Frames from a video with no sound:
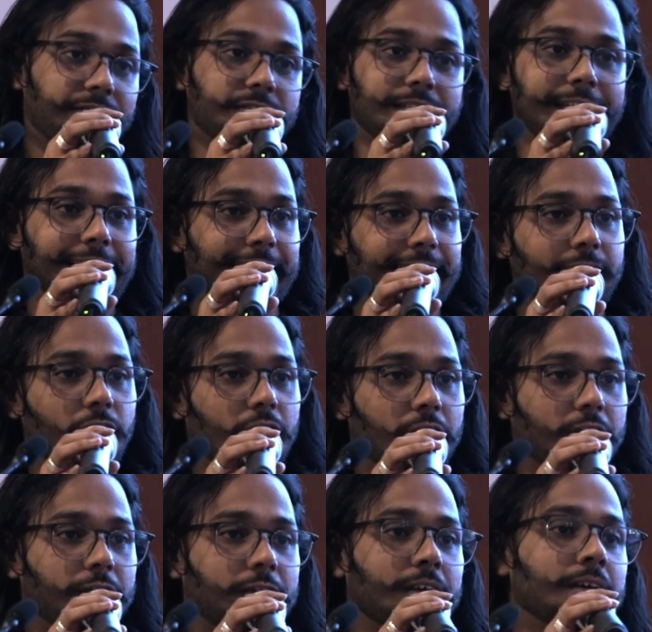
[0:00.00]
seen in a lot
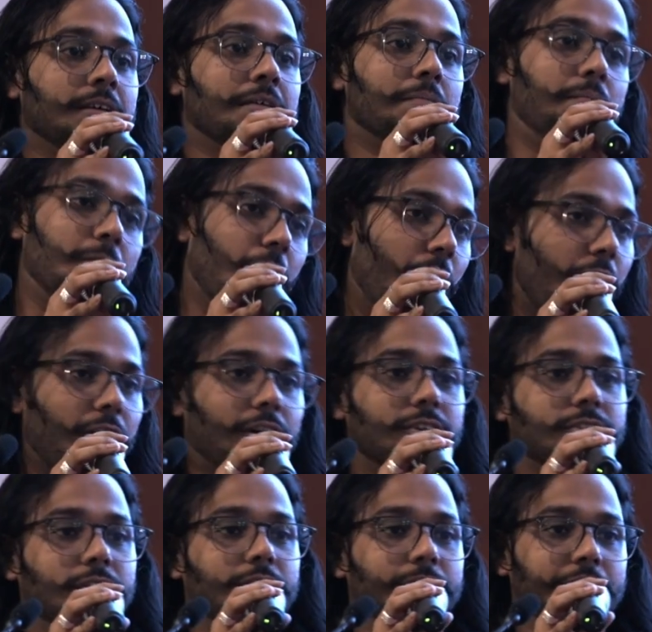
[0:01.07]
of
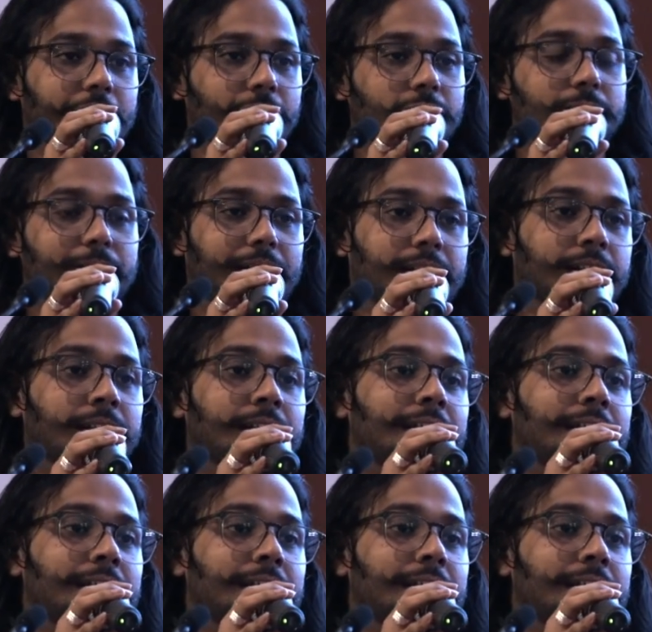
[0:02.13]
blogs or videos, but